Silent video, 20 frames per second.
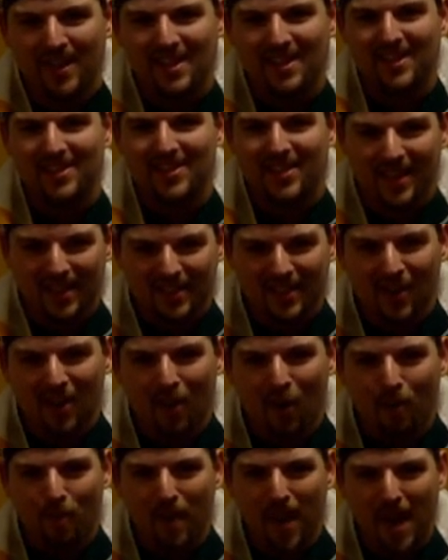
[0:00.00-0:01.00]

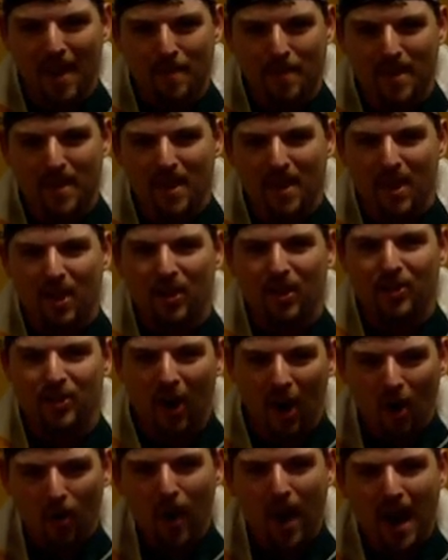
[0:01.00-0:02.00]
6-0, baby. Go,
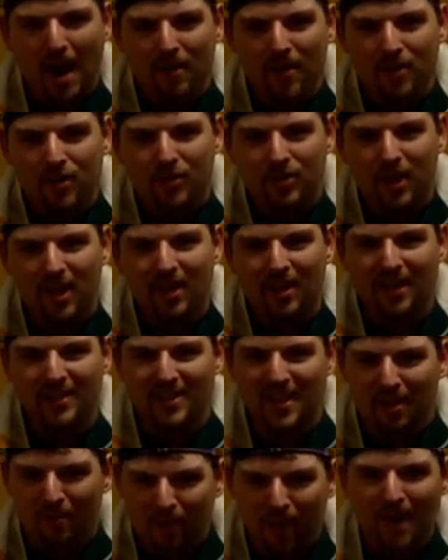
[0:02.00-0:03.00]
Irish.
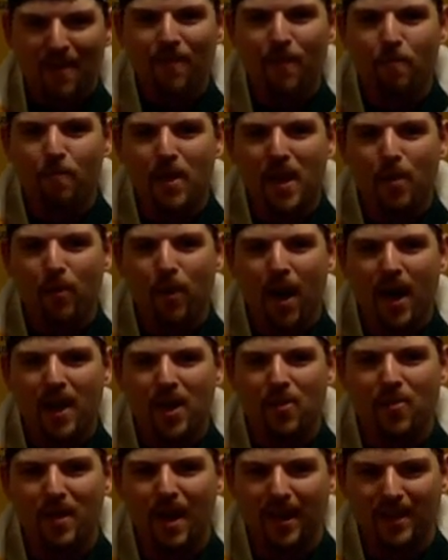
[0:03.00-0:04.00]
Let's get ready for
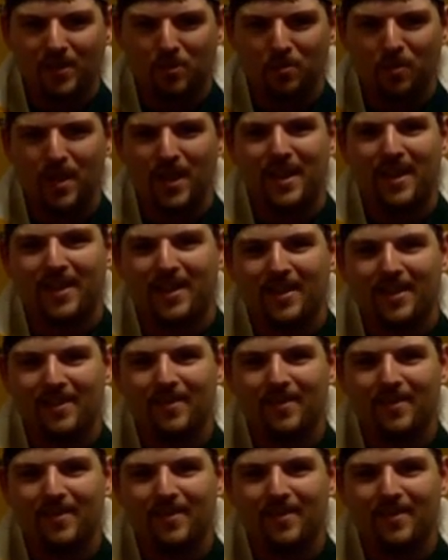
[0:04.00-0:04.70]
BYU next week.